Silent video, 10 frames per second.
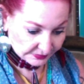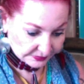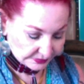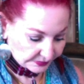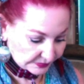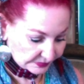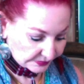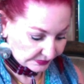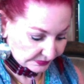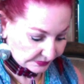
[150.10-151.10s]

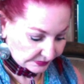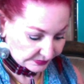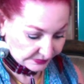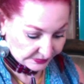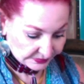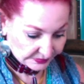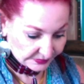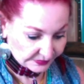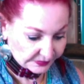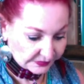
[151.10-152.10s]

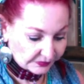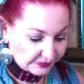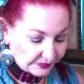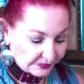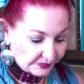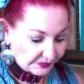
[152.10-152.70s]
(no one is talking)